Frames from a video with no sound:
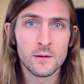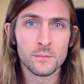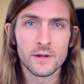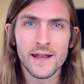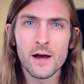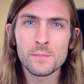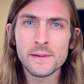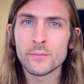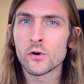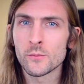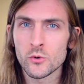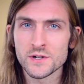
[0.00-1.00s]
but now people
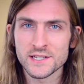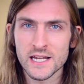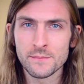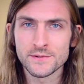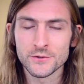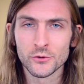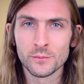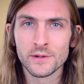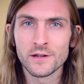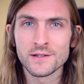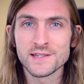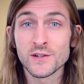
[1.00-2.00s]
are more skeptical
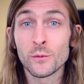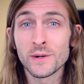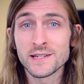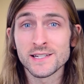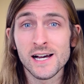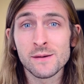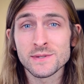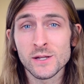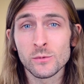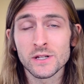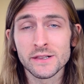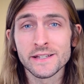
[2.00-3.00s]
because so many times they
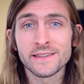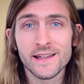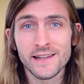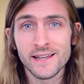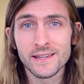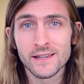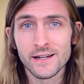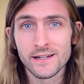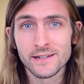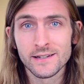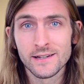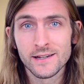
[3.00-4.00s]
would click that
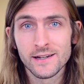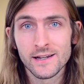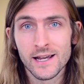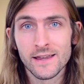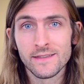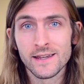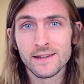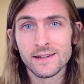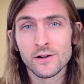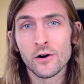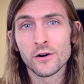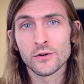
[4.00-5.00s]
headline and then
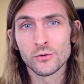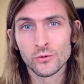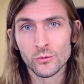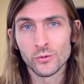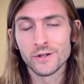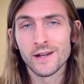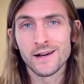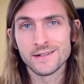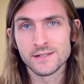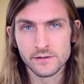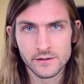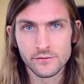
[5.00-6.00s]
the article would
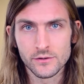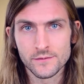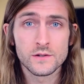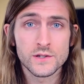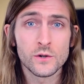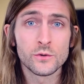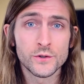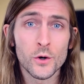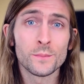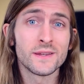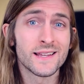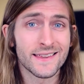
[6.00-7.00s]
not deliver. So
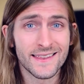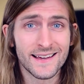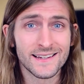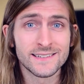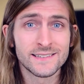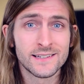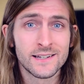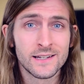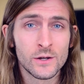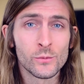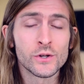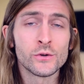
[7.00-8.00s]
don't be like that.
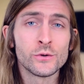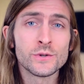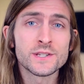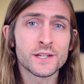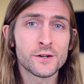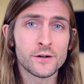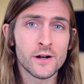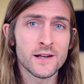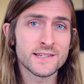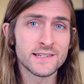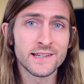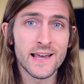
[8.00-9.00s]
When you use the
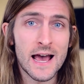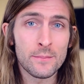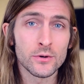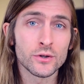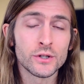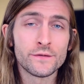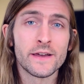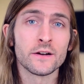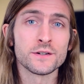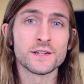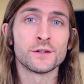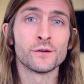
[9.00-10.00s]
curiosity gap or
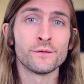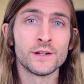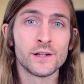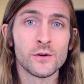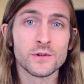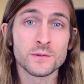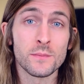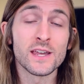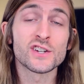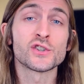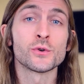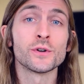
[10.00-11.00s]
cliffhangers in your videos,
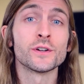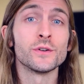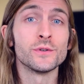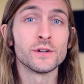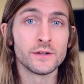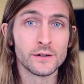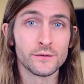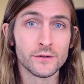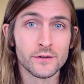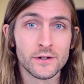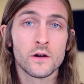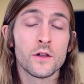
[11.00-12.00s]
make sure you
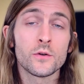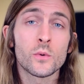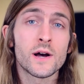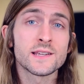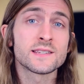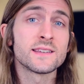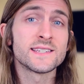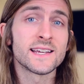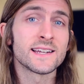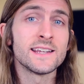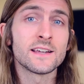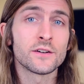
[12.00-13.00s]
deliver. Otherwise, the
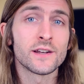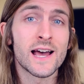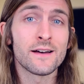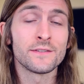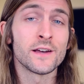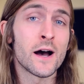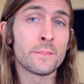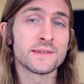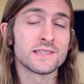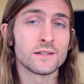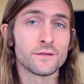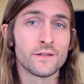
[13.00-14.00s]
technique could have the
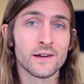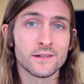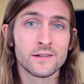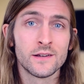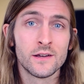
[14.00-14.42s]
opposite effect.